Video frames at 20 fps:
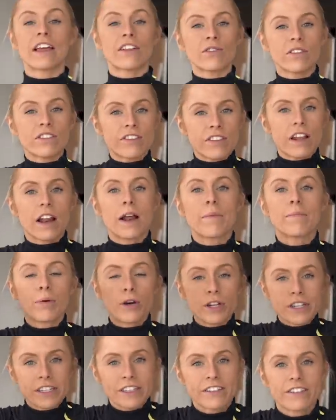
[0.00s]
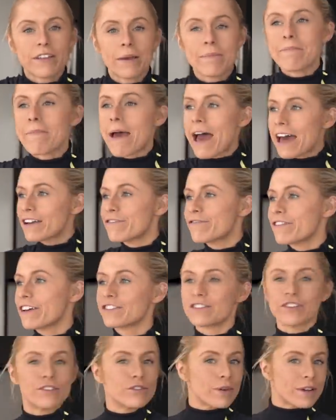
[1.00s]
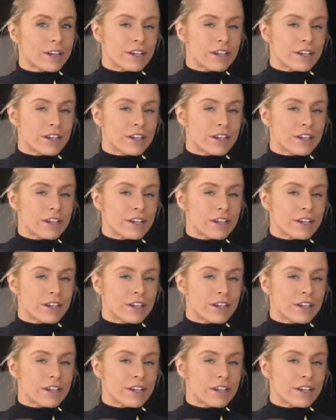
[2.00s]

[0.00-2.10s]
That's why I said I'm putting this, I'm manifesting so I